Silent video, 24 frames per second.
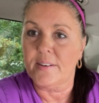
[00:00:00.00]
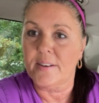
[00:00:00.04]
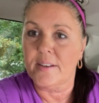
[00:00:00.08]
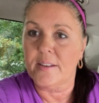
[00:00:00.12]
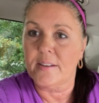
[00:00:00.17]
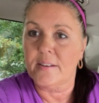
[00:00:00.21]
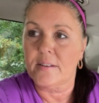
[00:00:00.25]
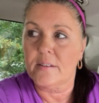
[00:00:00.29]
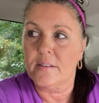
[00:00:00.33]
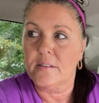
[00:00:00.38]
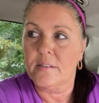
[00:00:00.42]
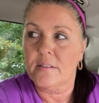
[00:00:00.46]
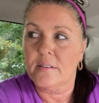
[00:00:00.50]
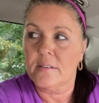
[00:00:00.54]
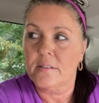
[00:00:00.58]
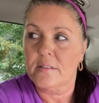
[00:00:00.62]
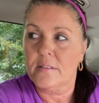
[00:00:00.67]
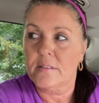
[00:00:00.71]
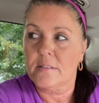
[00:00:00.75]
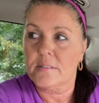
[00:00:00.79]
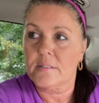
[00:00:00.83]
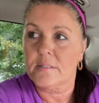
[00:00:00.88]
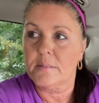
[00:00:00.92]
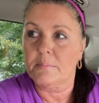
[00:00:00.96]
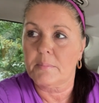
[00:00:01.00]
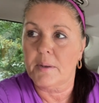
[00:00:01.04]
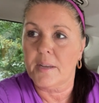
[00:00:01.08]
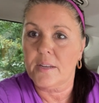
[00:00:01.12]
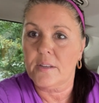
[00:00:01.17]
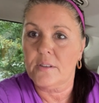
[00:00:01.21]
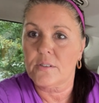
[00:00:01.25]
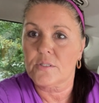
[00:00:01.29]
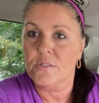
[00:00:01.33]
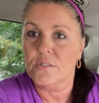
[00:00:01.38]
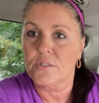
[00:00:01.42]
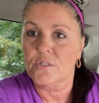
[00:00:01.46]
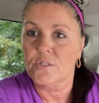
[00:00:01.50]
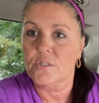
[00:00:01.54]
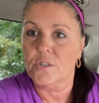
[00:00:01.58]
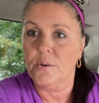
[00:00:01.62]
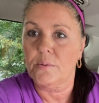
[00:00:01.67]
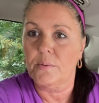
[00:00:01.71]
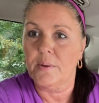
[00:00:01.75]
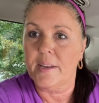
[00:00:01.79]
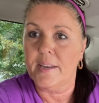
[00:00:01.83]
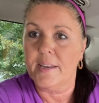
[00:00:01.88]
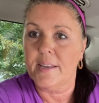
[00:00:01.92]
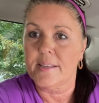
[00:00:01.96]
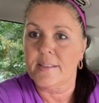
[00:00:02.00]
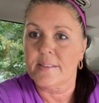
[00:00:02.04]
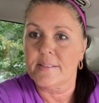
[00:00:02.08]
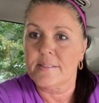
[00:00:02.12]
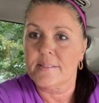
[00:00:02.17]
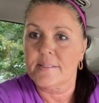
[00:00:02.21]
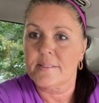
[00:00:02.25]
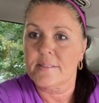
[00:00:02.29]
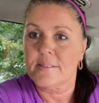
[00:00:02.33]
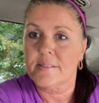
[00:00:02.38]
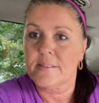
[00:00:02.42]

at is it Michael's or Joann's?